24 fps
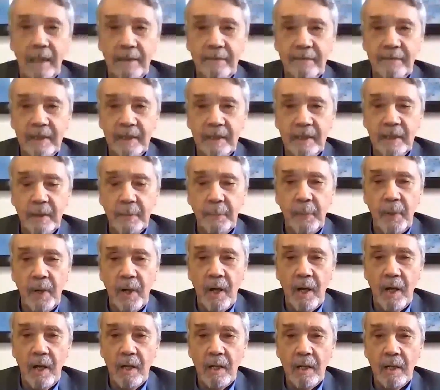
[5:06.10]
lived in
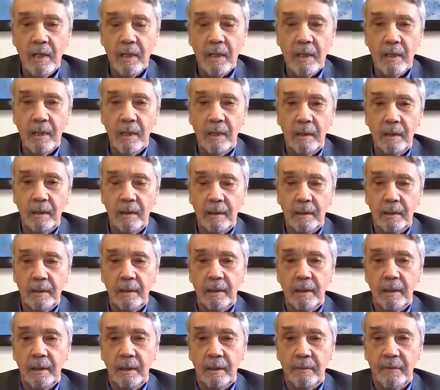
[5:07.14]
Nepal
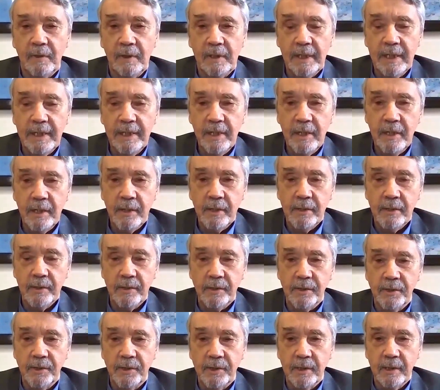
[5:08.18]
for 10
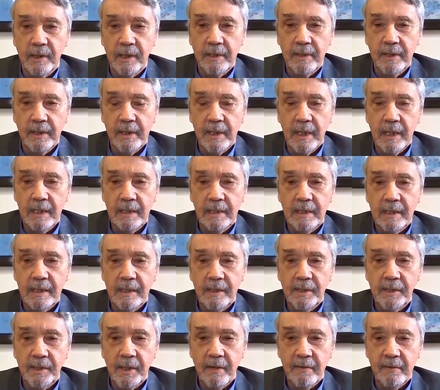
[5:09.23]
years in the
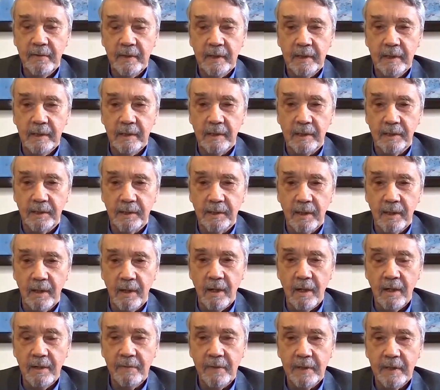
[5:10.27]
1970s,
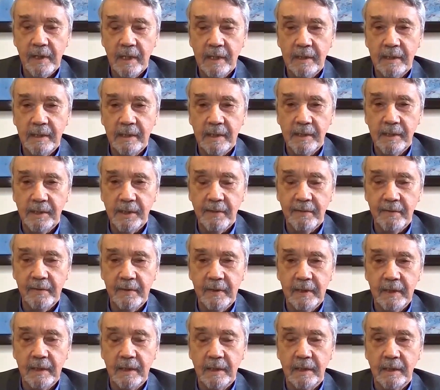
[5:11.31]
all of the
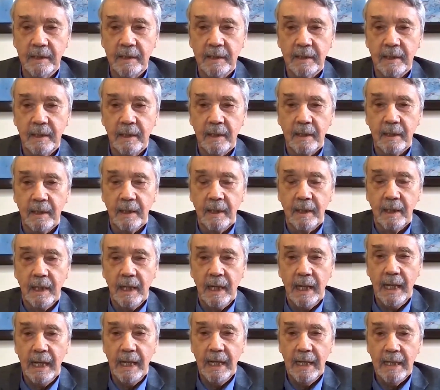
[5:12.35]
1970s.
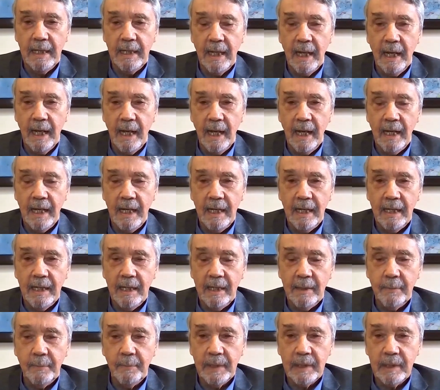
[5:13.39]
And
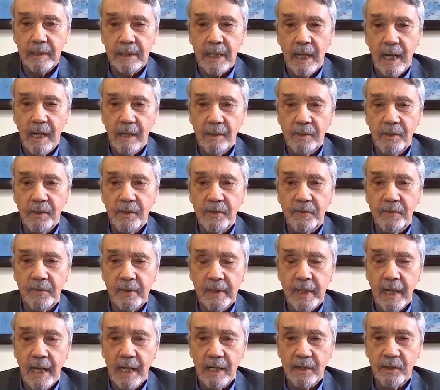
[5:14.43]
I built houses for
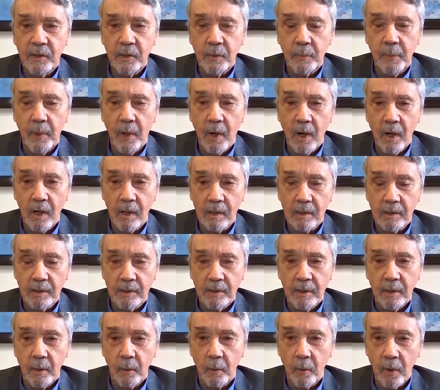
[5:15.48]
the national
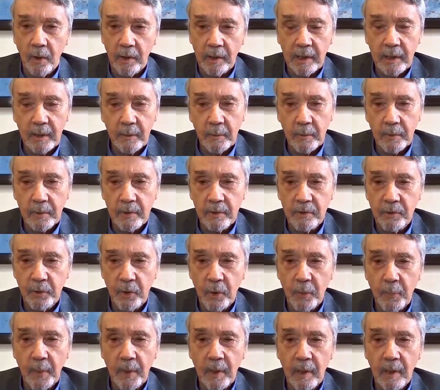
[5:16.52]
parks working with
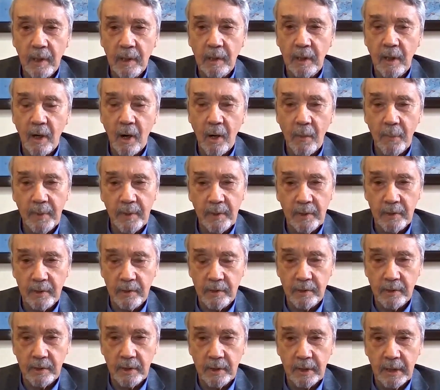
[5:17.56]
Sherpa
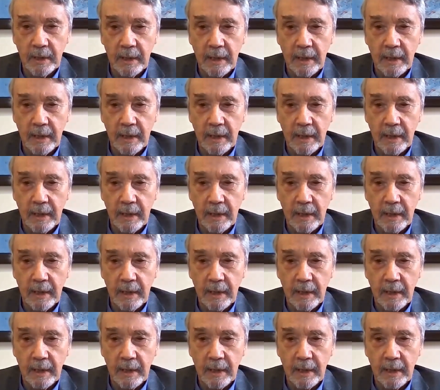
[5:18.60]
carpenters.